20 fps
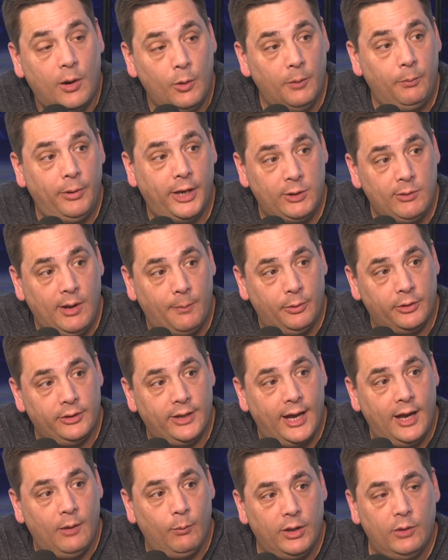to pick you up on
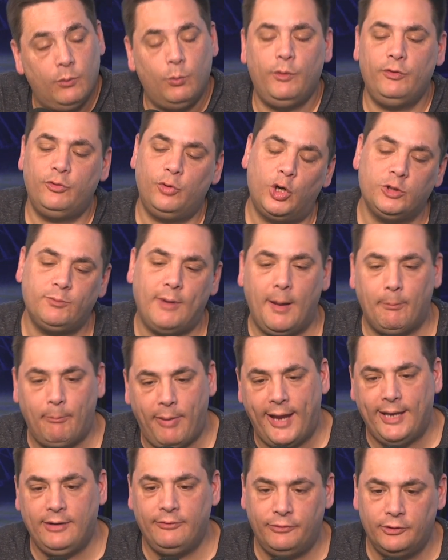that. We talked about
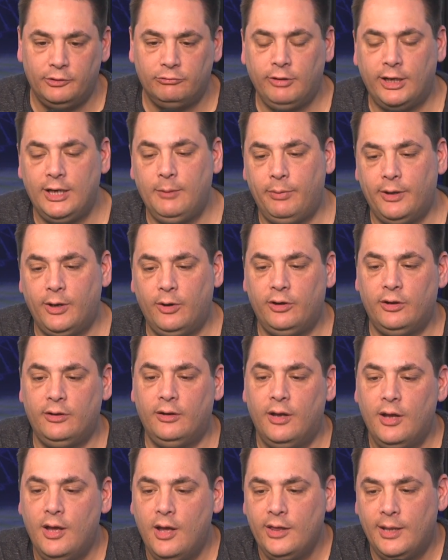painful rebuild and
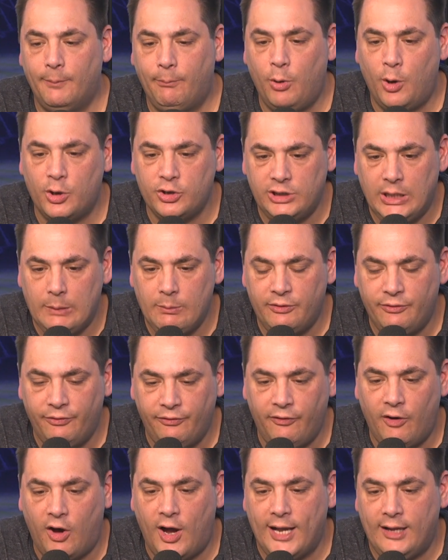the Poch team is
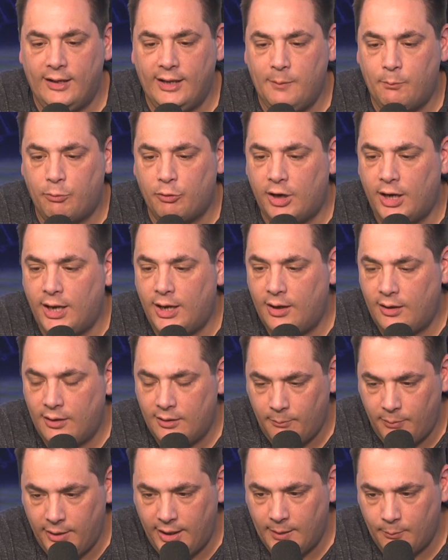finally
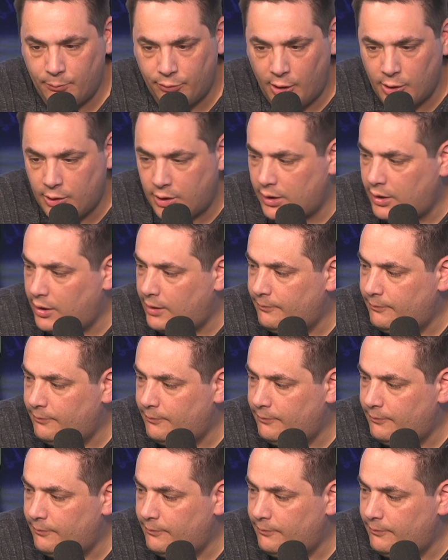being broken up.